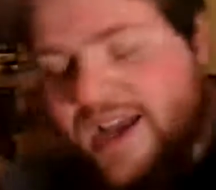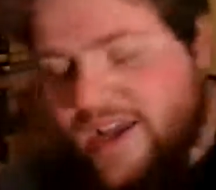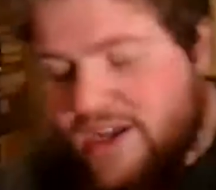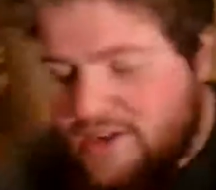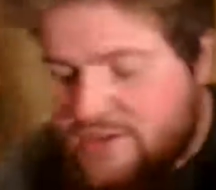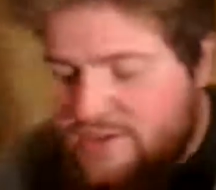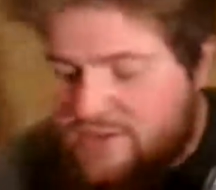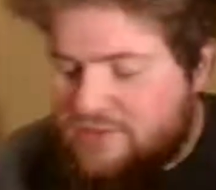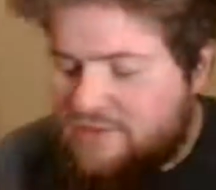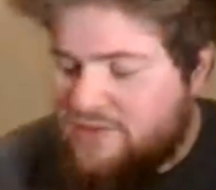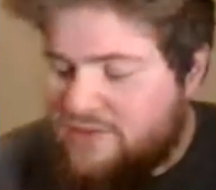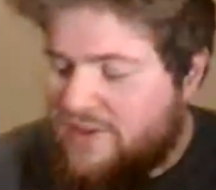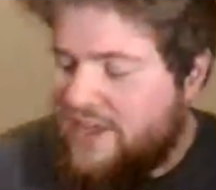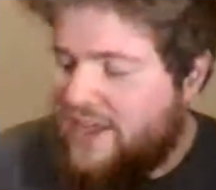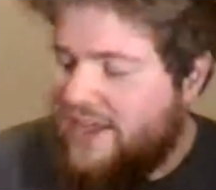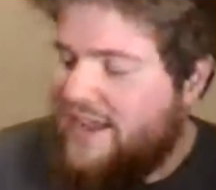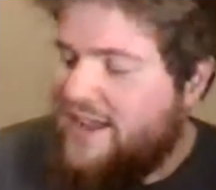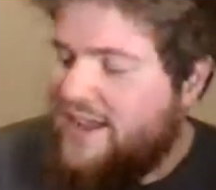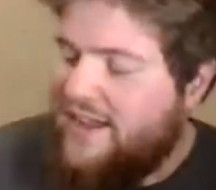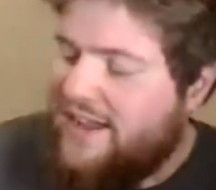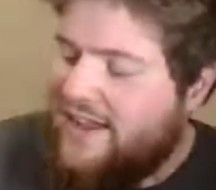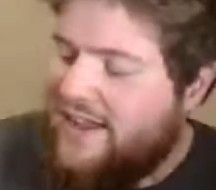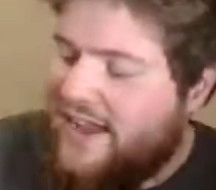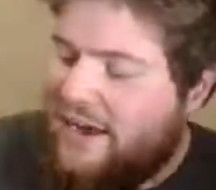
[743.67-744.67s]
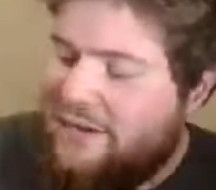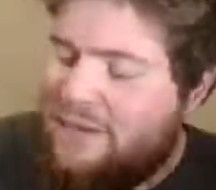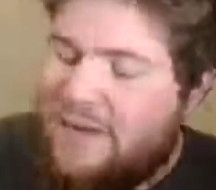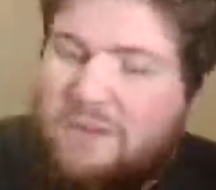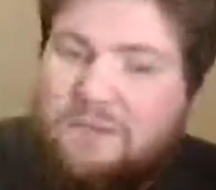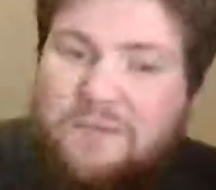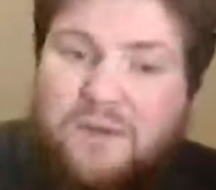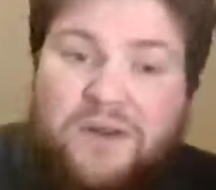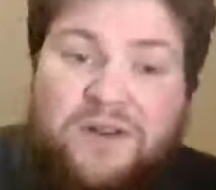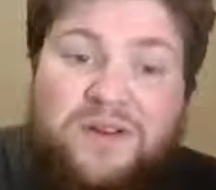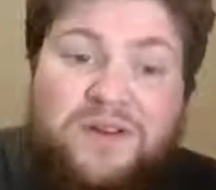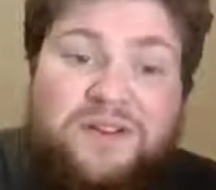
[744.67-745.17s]
I
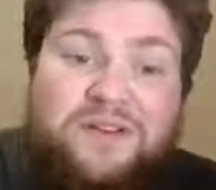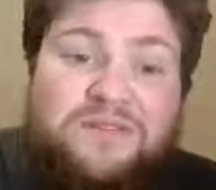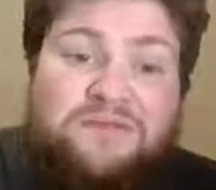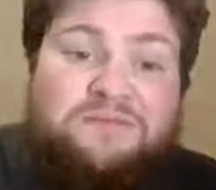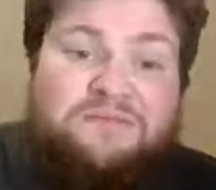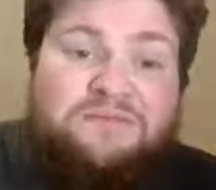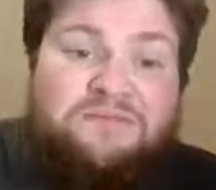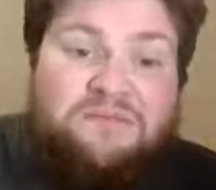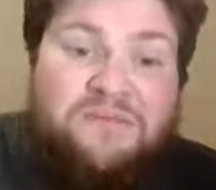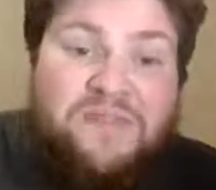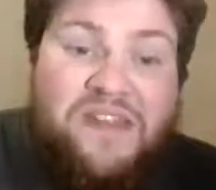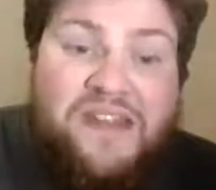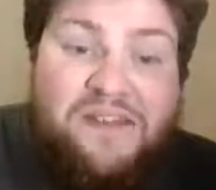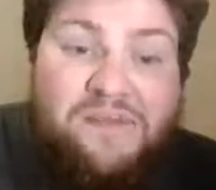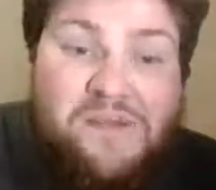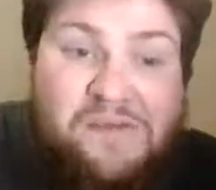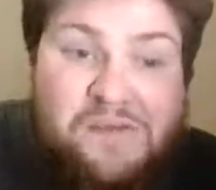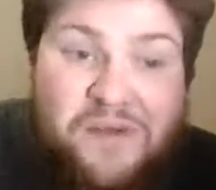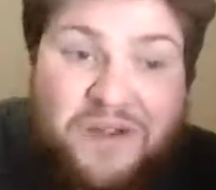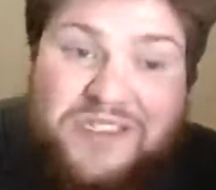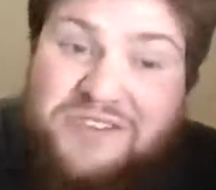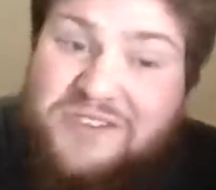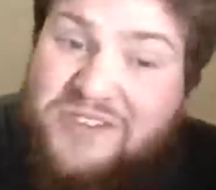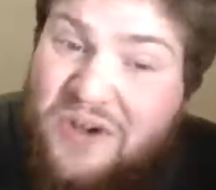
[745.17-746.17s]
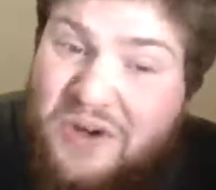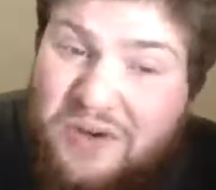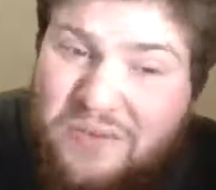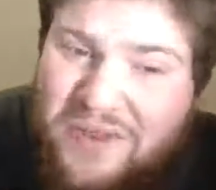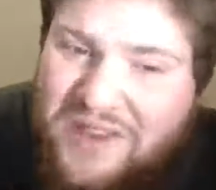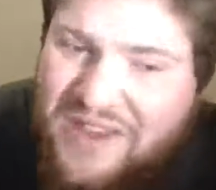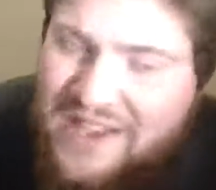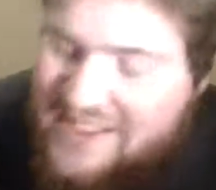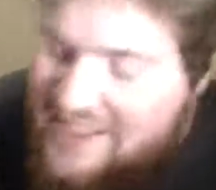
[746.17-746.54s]
remember. I should talk about